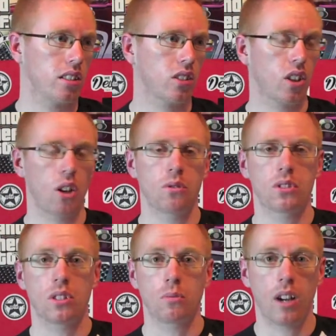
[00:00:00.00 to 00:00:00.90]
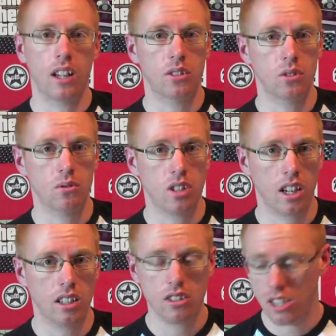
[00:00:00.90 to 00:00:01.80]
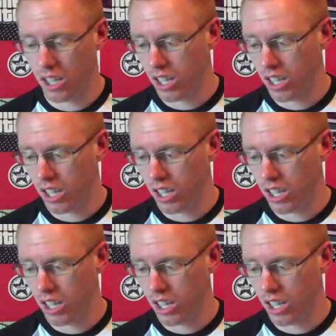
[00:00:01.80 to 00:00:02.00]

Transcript: clothes that they wear do change.